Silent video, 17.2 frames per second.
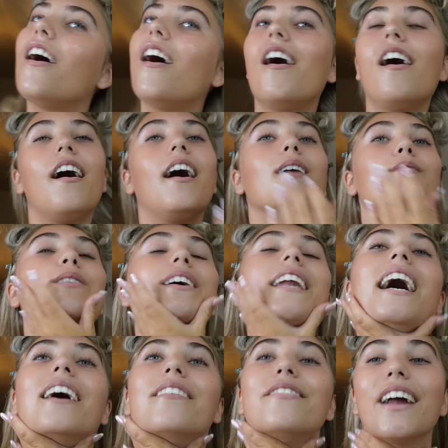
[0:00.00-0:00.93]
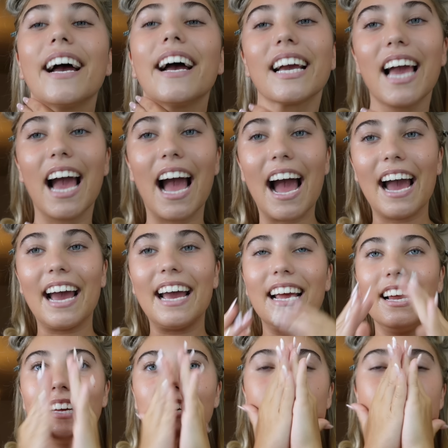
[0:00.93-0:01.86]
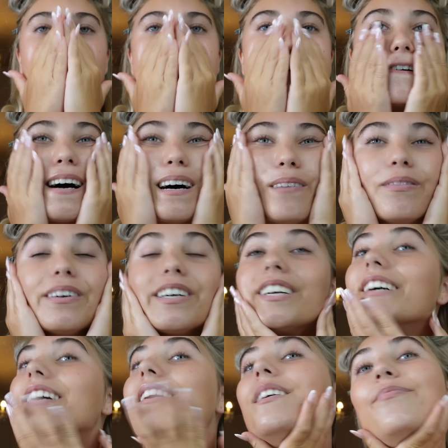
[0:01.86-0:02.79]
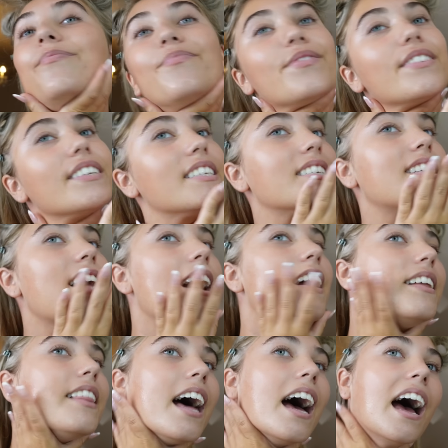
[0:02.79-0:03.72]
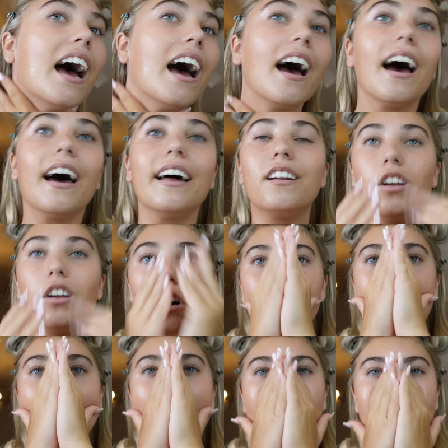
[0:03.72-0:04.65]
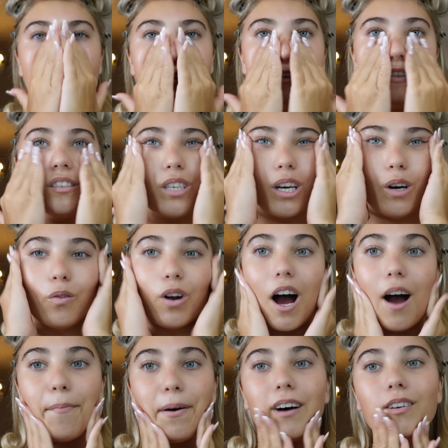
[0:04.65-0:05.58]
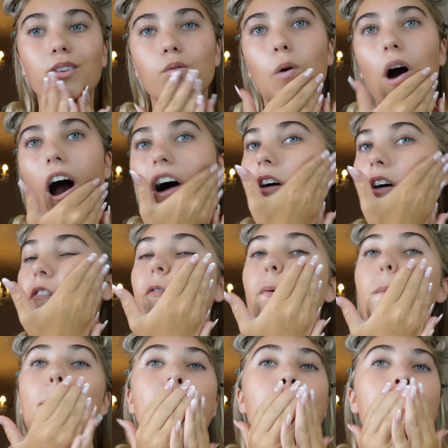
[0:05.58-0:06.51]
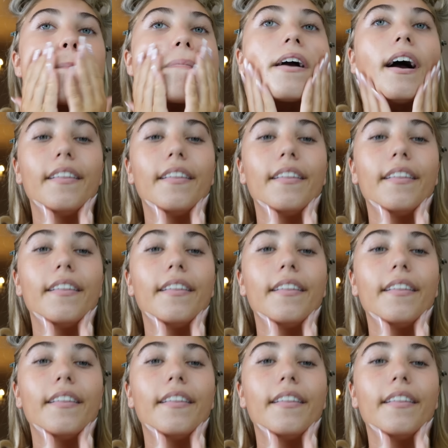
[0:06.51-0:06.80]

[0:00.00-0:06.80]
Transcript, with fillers: I'm gonna have like a cake and we're gonna stay there and long it out until like about 12.